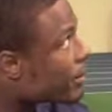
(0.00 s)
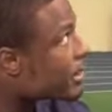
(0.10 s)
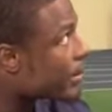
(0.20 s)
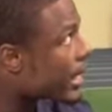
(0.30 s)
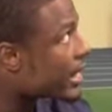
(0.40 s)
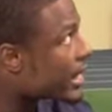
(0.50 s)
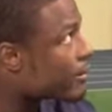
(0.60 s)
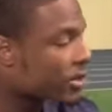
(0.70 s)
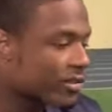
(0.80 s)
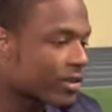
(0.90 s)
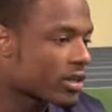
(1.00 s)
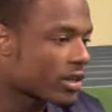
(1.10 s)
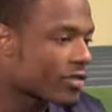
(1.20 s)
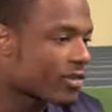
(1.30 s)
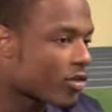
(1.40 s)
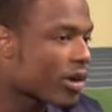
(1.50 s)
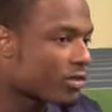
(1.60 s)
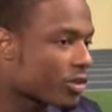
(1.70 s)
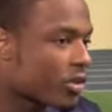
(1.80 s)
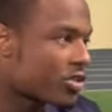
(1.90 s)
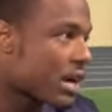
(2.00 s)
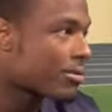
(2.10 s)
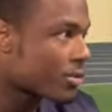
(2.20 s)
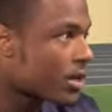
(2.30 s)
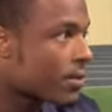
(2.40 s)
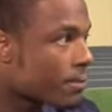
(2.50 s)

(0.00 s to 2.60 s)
up in the back end, but the front four have to do their job as well.